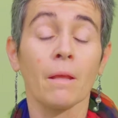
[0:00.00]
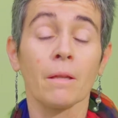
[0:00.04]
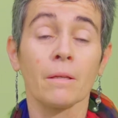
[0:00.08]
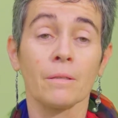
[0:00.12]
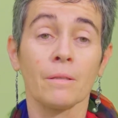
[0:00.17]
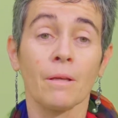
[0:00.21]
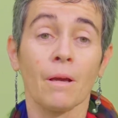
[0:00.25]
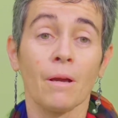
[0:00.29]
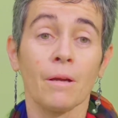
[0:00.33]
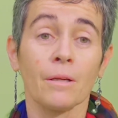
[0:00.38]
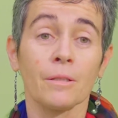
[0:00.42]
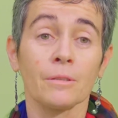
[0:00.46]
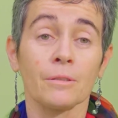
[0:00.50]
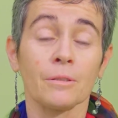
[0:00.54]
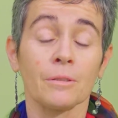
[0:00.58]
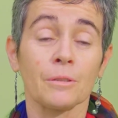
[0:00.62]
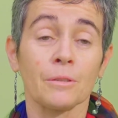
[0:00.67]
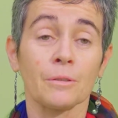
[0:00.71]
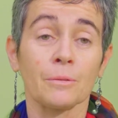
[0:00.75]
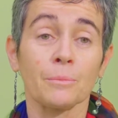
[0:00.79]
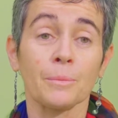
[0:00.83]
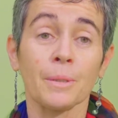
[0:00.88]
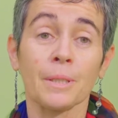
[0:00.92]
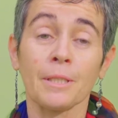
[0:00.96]

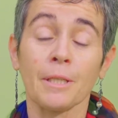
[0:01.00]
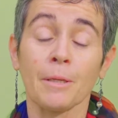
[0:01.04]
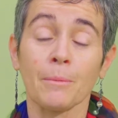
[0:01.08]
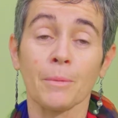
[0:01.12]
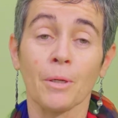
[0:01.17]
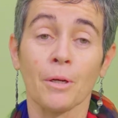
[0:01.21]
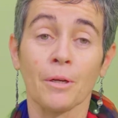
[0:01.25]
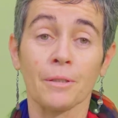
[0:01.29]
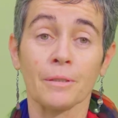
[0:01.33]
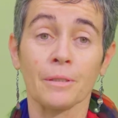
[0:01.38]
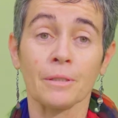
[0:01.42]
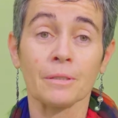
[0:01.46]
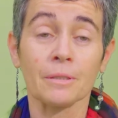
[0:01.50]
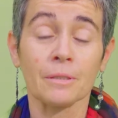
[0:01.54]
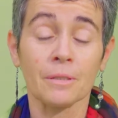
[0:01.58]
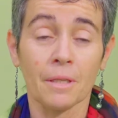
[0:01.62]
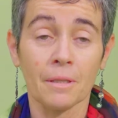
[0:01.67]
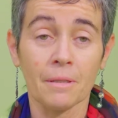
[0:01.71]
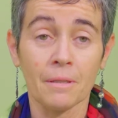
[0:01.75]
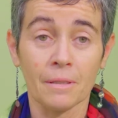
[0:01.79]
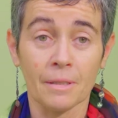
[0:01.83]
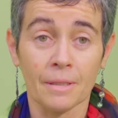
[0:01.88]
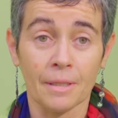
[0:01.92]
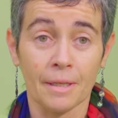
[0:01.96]
Dr. William Garner
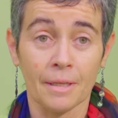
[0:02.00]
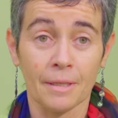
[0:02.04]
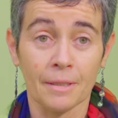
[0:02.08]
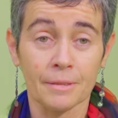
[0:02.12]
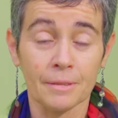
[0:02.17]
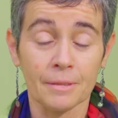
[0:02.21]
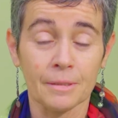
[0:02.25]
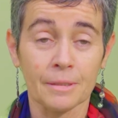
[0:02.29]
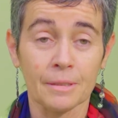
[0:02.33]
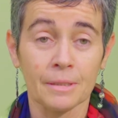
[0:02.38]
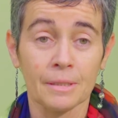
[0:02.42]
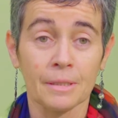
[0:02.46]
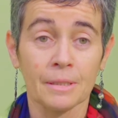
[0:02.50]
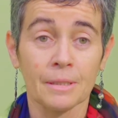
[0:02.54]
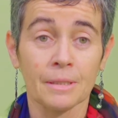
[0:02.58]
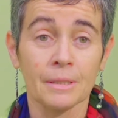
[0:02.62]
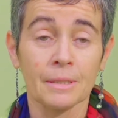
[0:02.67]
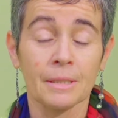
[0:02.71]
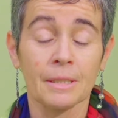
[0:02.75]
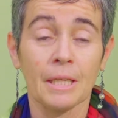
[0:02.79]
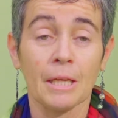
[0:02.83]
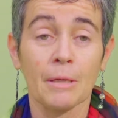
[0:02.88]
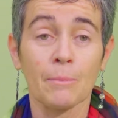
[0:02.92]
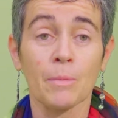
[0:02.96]
Sutherland
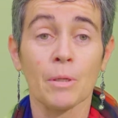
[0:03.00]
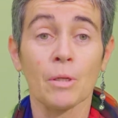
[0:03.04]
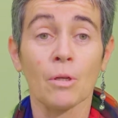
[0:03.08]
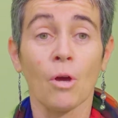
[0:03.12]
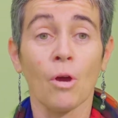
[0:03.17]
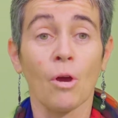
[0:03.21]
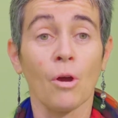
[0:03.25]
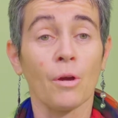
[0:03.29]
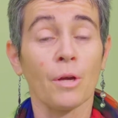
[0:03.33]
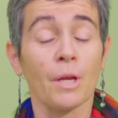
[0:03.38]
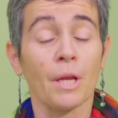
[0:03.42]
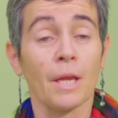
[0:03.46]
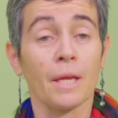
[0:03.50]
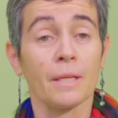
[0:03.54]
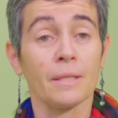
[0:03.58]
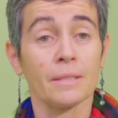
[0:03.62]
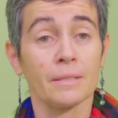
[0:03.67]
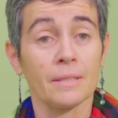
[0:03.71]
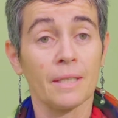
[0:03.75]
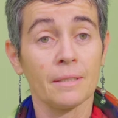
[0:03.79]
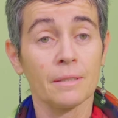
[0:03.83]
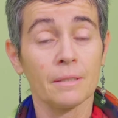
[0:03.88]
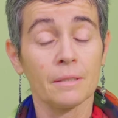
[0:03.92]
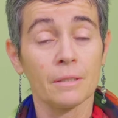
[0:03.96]
came along and
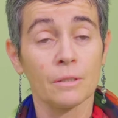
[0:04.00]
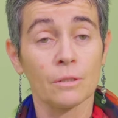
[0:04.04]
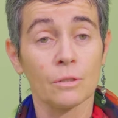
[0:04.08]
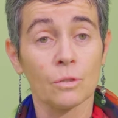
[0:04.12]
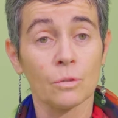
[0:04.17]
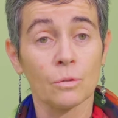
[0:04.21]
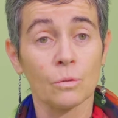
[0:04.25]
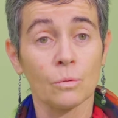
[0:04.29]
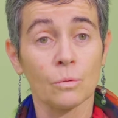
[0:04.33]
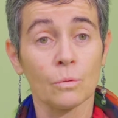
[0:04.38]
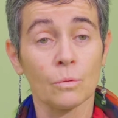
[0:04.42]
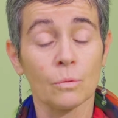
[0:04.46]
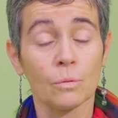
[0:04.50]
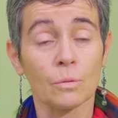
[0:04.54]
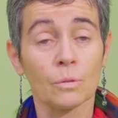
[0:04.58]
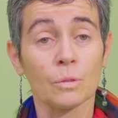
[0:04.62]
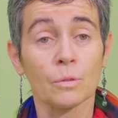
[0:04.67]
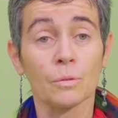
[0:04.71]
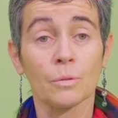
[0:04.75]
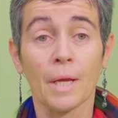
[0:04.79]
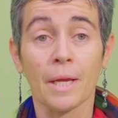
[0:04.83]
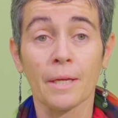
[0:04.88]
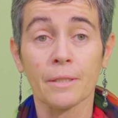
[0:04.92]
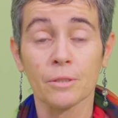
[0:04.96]
attended his school,
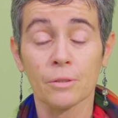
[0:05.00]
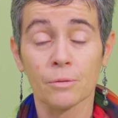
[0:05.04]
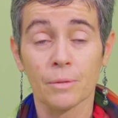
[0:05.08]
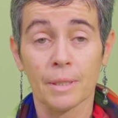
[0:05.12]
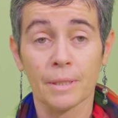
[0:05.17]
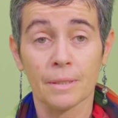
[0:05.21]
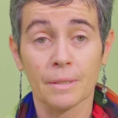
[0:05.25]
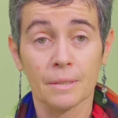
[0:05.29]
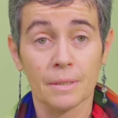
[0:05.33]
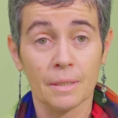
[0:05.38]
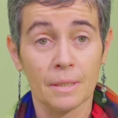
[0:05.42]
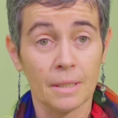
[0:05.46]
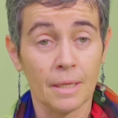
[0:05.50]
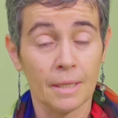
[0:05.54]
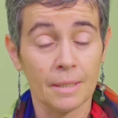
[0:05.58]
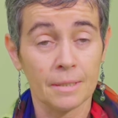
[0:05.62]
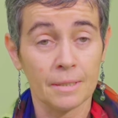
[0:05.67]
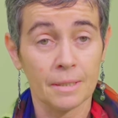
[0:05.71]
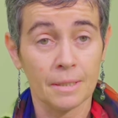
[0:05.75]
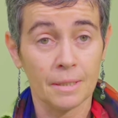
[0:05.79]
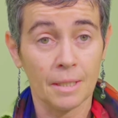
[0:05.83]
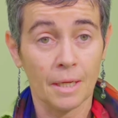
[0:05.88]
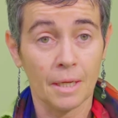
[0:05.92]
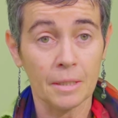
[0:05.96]
graduated in
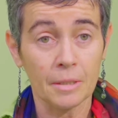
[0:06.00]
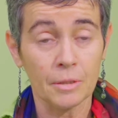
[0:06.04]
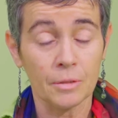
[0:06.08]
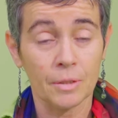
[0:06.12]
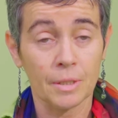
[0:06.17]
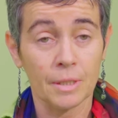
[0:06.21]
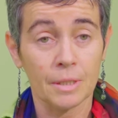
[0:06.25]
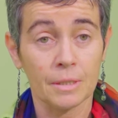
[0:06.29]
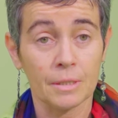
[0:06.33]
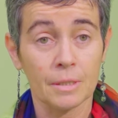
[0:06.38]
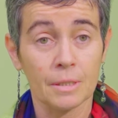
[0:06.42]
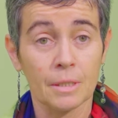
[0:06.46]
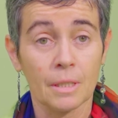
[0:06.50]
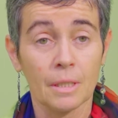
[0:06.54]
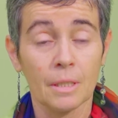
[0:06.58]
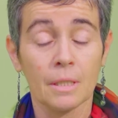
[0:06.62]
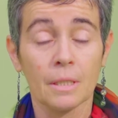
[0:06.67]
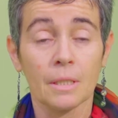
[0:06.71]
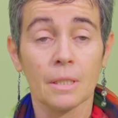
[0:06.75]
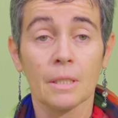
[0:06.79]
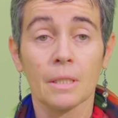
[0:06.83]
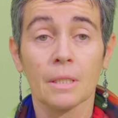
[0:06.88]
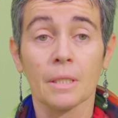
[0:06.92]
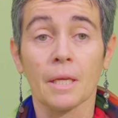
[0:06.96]
1900,
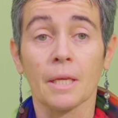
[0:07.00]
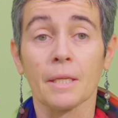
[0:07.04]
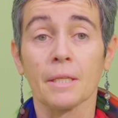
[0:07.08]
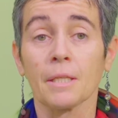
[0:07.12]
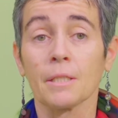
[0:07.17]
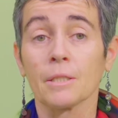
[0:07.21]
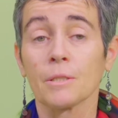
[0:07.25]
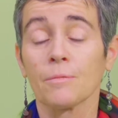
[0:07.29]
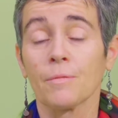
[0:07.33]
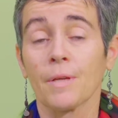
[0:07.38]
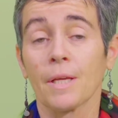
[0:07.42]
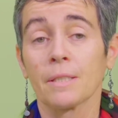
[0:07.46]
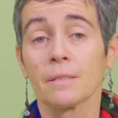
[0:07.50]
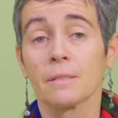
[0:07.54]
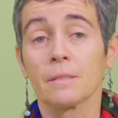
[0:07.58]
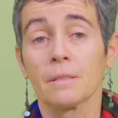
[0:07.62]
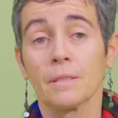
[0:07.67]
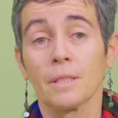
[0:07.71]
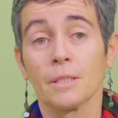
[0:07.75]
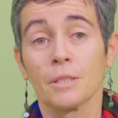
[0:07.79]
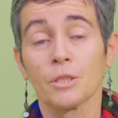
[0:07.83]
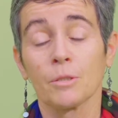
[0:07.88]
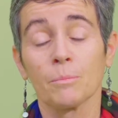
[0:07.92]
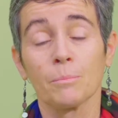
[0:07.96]
and his
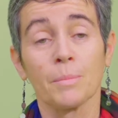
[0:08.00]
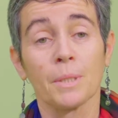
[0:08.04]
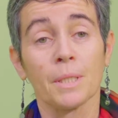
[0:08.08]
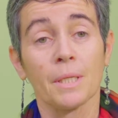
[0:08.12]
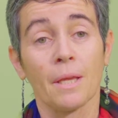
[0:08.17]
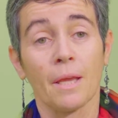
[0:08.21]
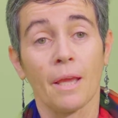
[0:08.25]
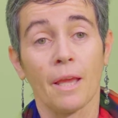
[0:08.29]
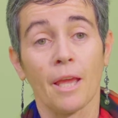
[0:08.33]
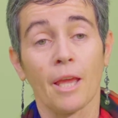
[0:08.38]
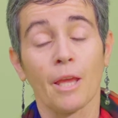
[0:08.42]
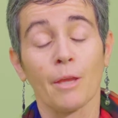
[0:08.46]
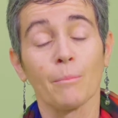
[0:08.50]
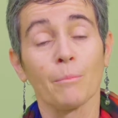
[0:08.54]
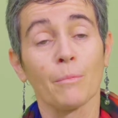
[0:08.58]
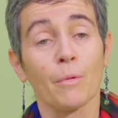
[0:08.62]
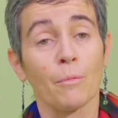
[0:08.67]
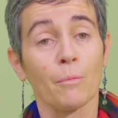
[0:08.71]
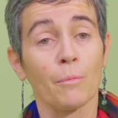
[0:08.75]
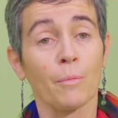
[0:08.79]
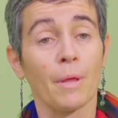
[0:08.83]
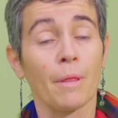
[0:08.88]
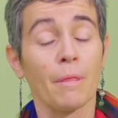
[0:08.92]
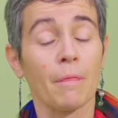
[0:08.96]
fascination became
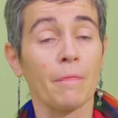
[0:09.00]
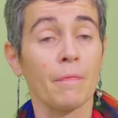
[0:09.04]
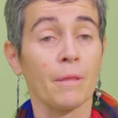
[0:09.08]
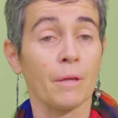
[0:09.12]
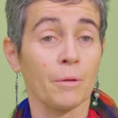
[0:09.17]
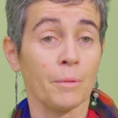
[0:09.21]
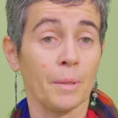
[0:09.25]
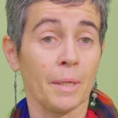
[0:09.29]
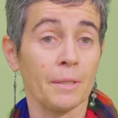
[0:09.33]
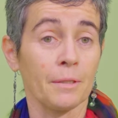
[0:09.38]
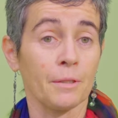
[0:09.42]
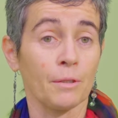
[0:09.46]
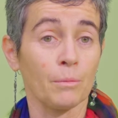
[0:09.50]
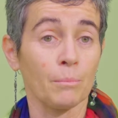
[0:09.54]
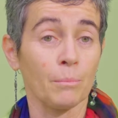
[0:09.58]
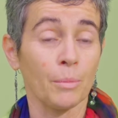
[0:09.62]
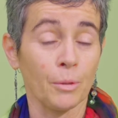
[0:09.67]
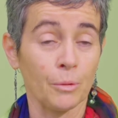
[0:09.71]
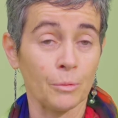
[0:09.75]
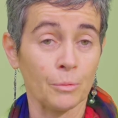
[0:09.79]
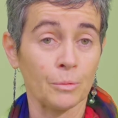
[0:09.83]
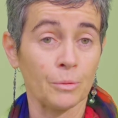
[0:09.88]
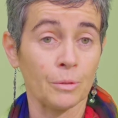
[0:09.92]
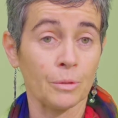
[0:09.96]
with the cranial
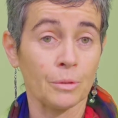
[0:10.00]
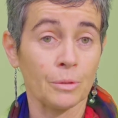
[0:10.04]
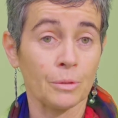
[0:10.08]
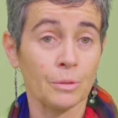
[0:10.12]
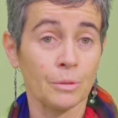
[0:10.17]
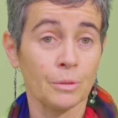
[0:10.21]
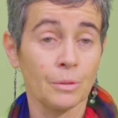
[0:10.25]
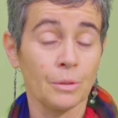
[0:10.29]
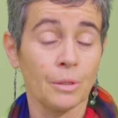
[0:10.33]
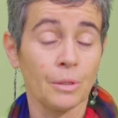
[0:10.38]
bones.